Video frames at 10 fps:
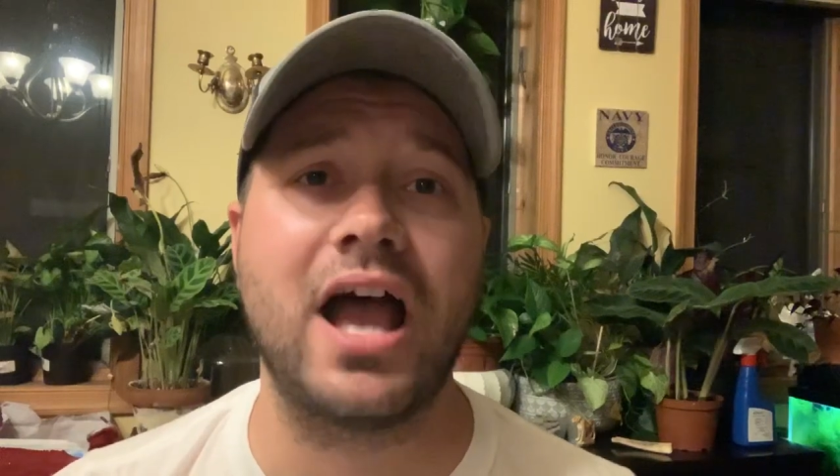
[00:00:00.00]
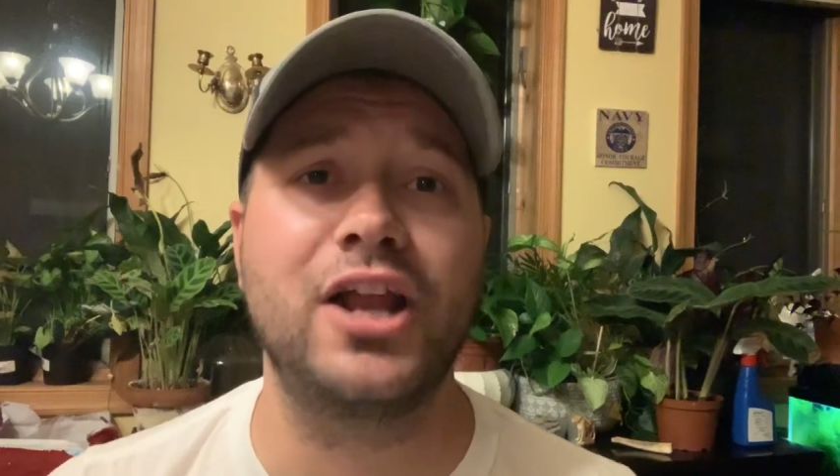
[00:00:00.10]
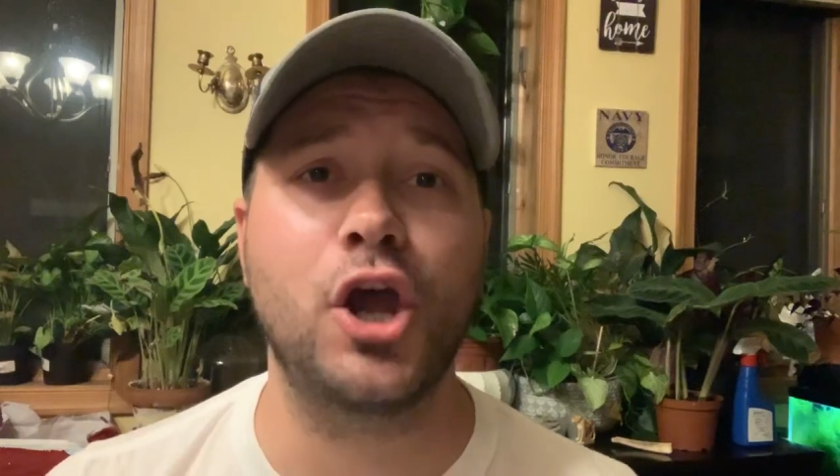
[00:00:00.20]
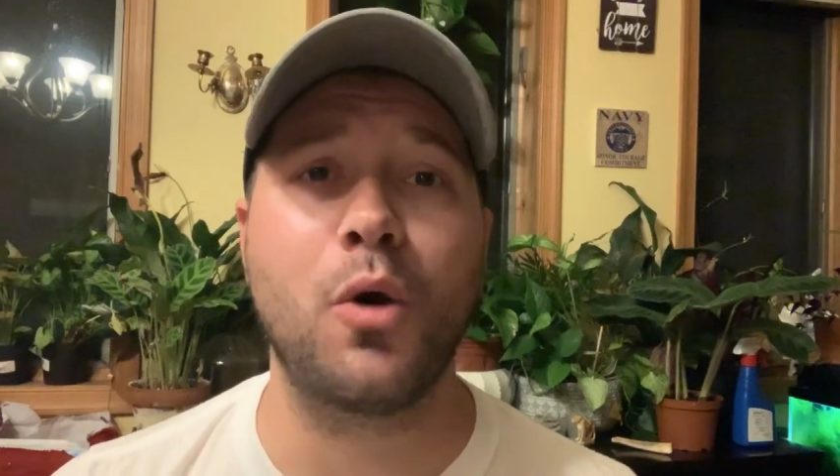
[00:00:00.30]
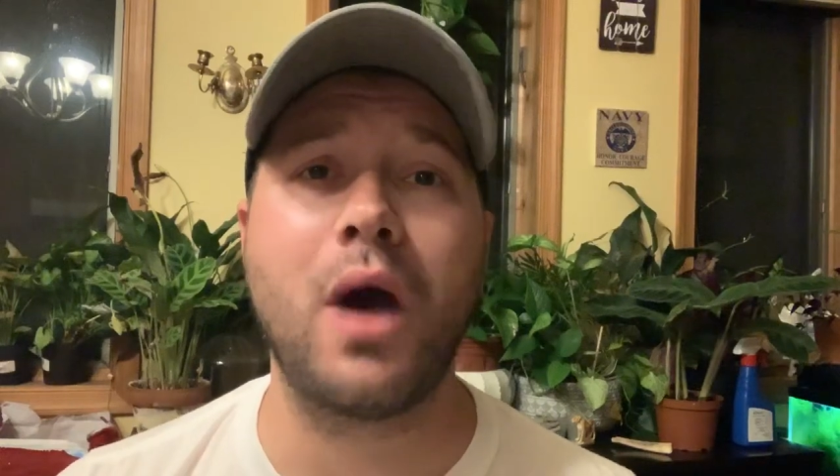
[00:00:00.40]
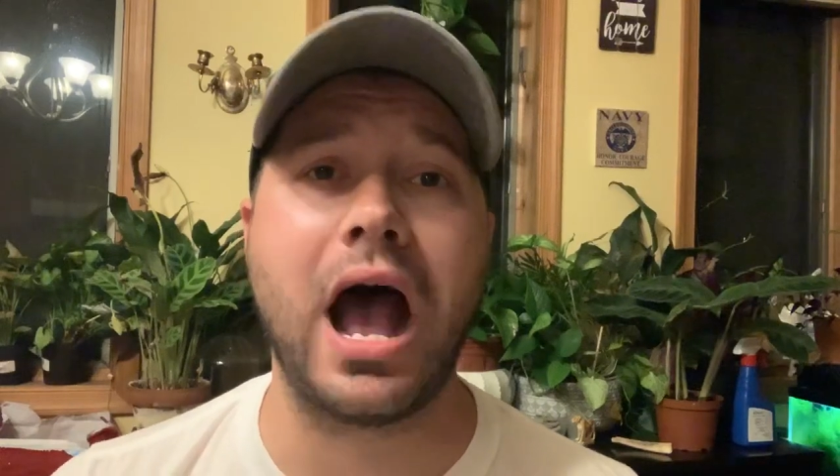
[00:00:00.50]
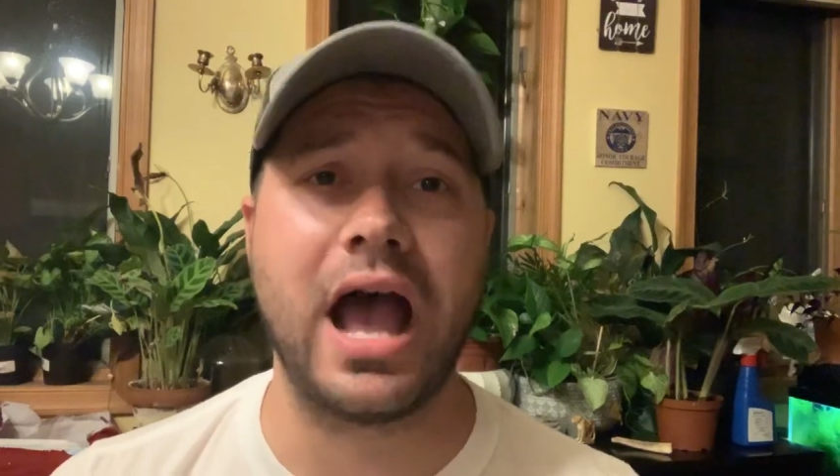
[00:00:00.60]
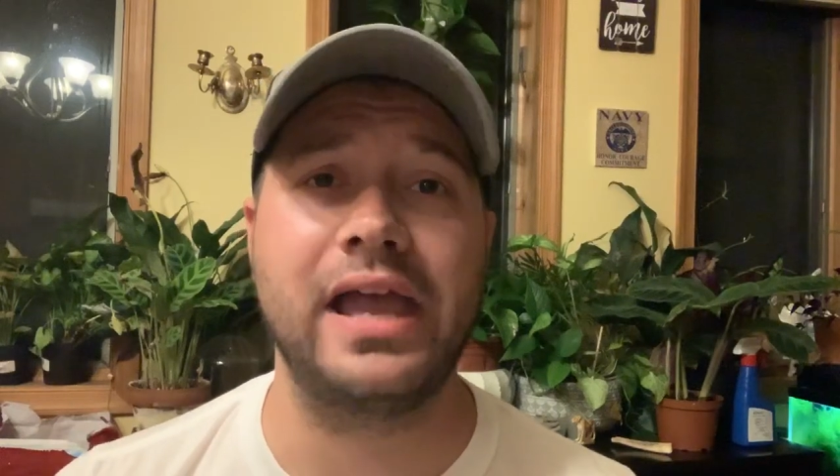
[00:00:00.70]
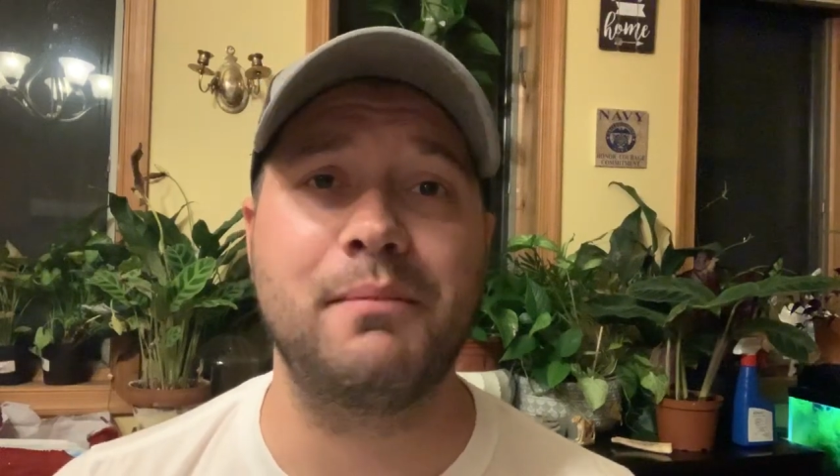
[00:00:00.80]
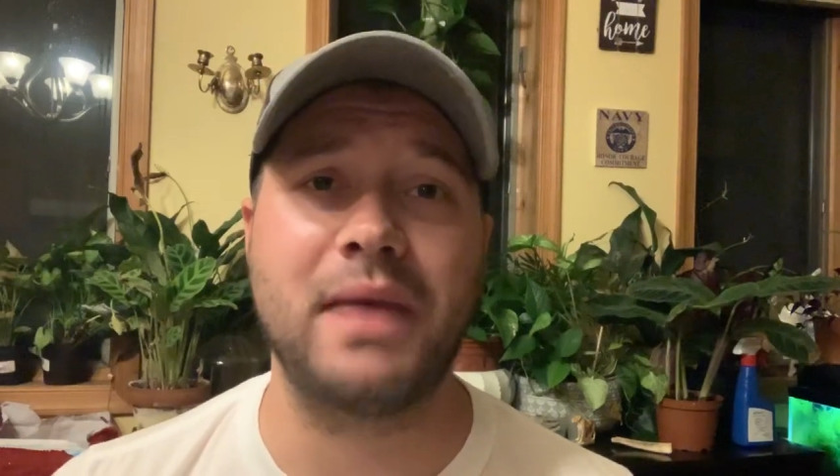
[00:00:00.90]
I know
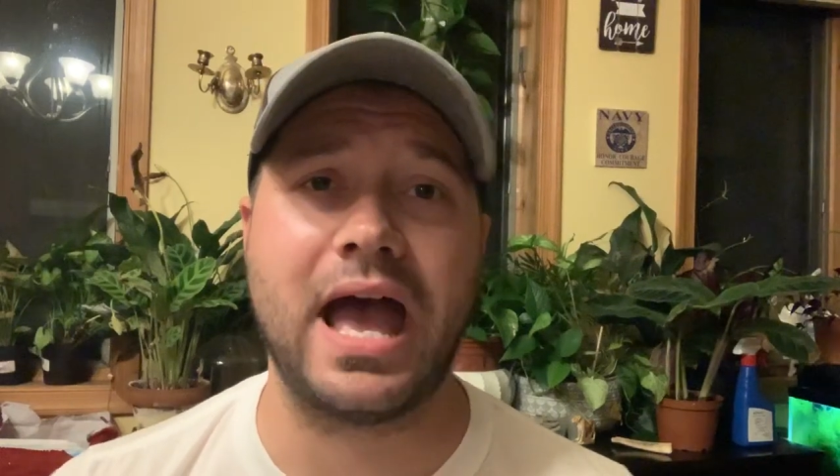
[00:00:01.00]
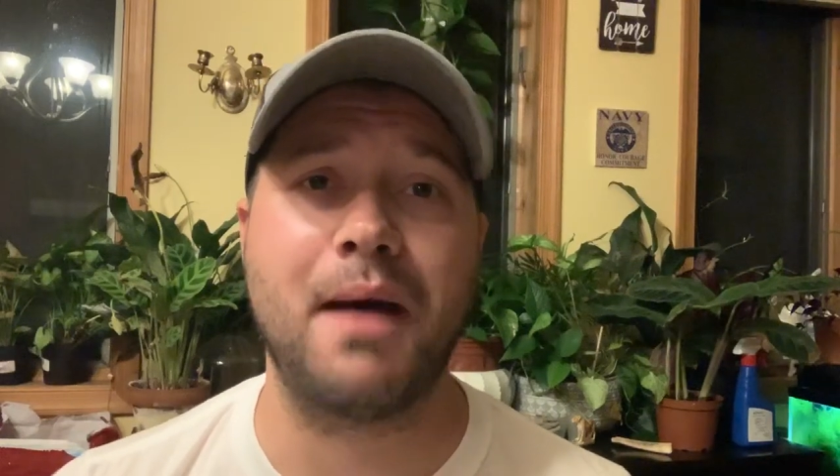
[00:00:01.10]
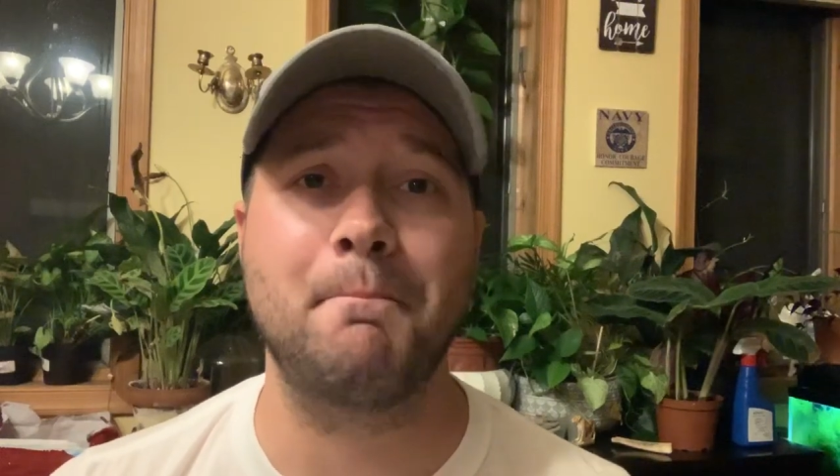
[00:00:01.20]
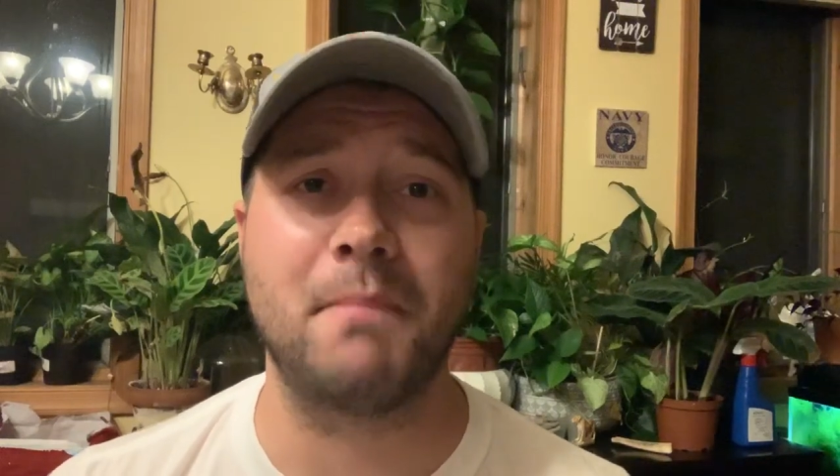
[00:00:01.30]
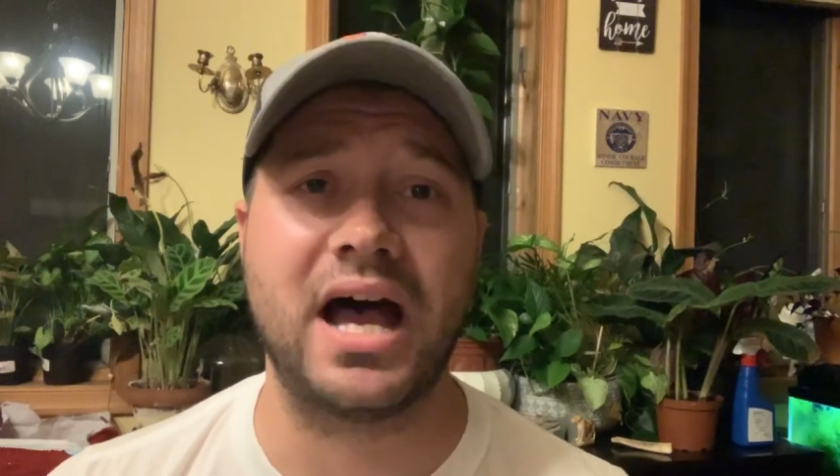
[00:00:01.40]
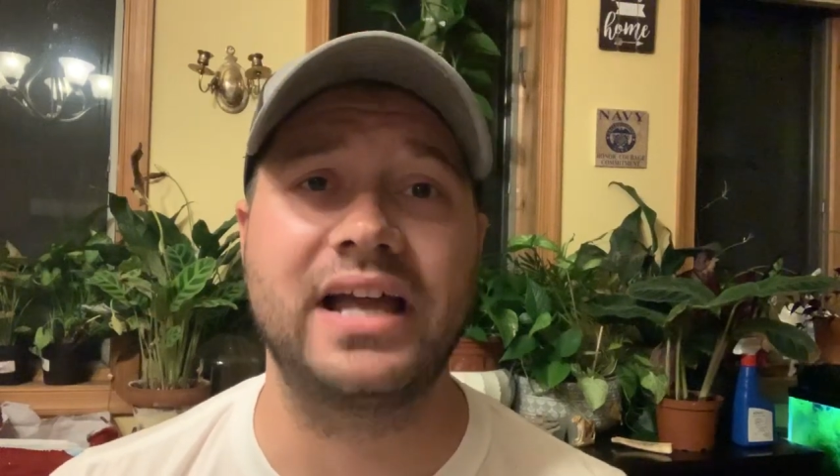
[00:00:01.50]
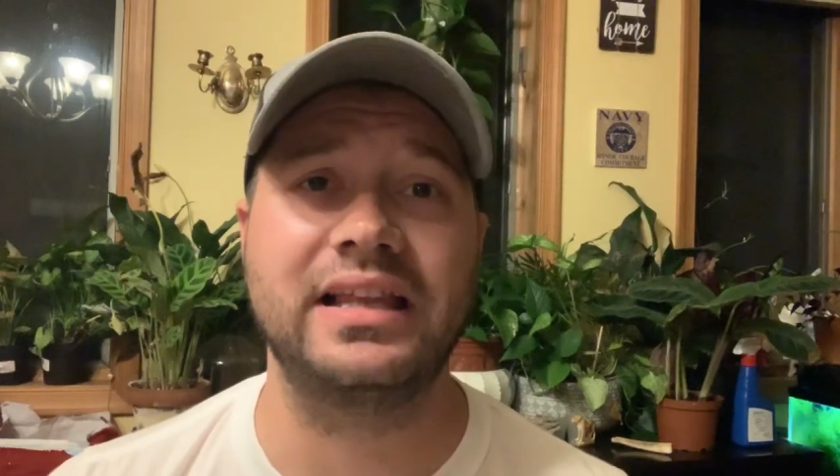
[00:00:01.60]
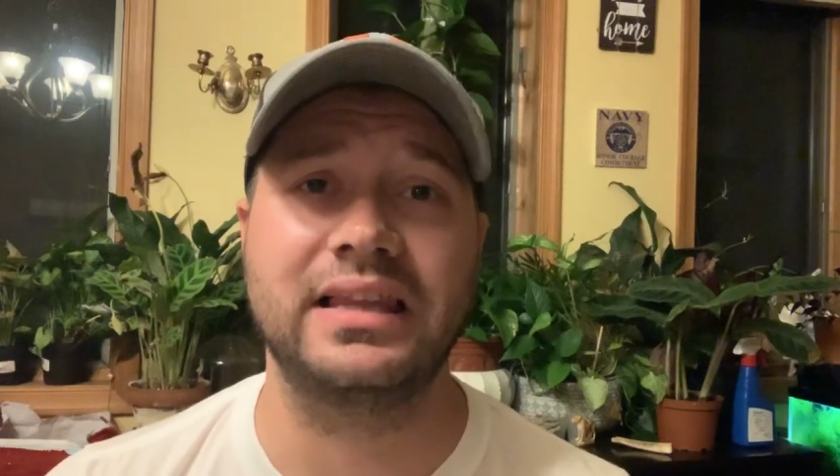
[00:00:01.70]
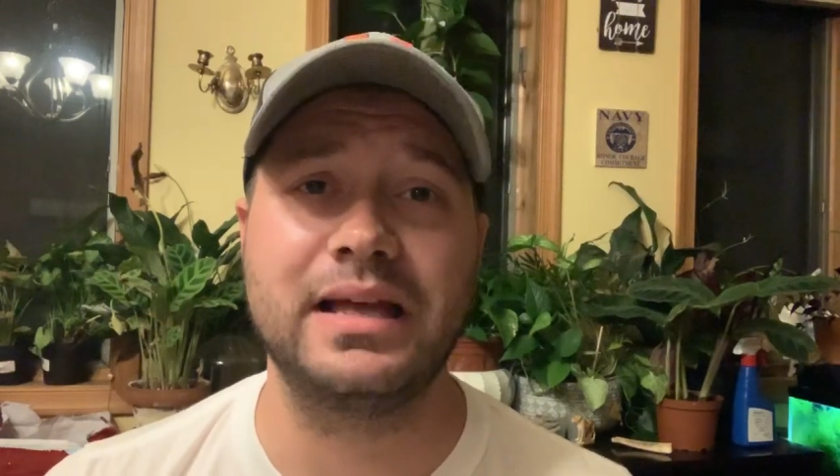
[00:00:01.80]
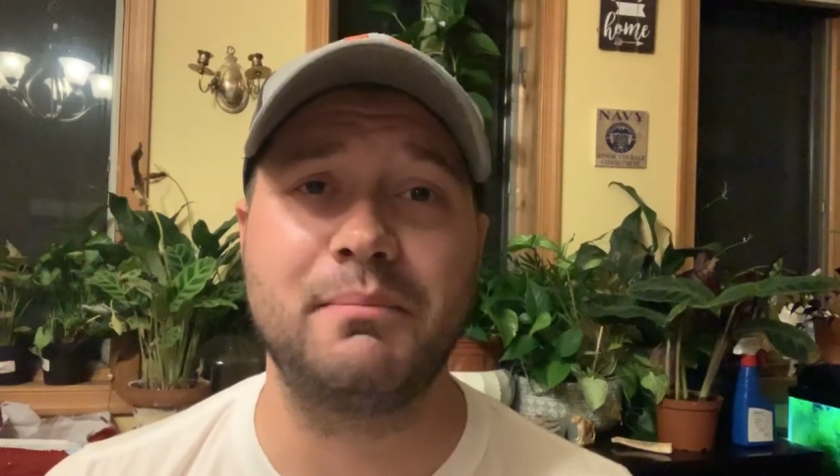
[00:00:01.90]
I am at my
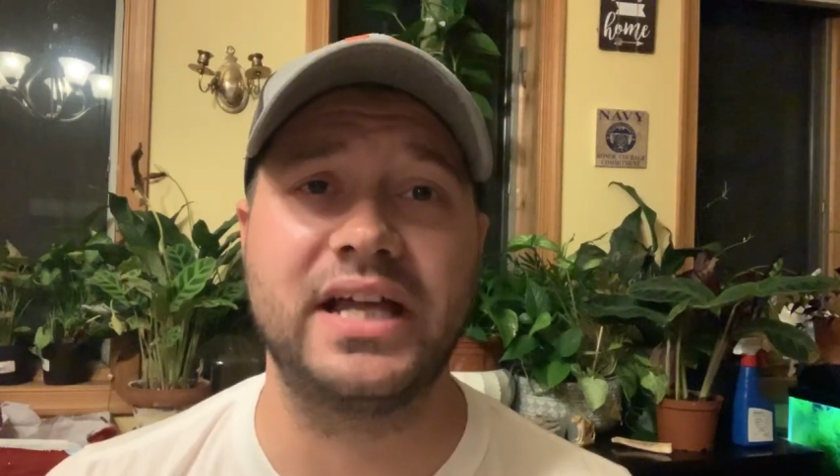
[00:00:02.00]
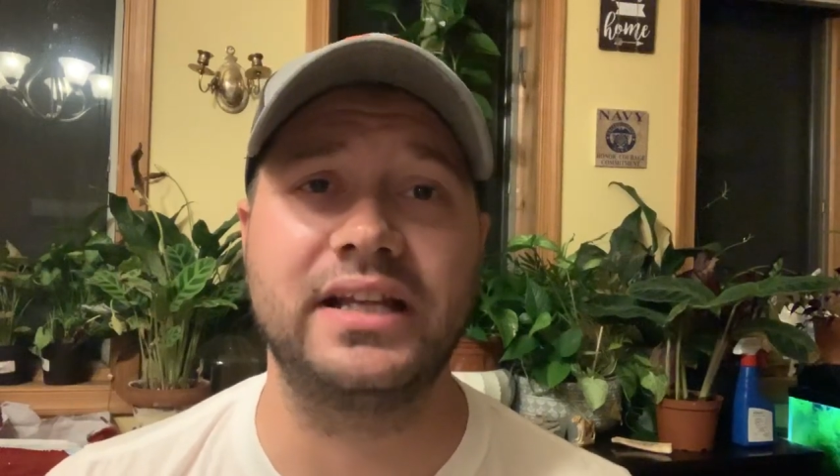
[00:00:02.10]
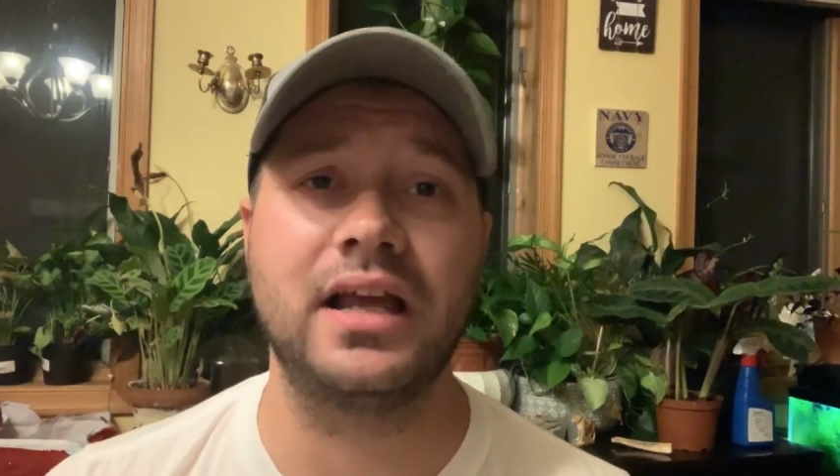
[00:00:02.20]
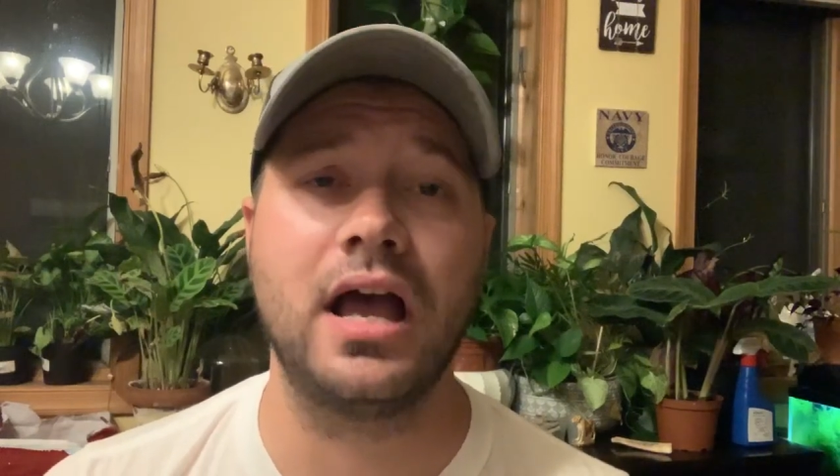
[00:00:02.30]
limit.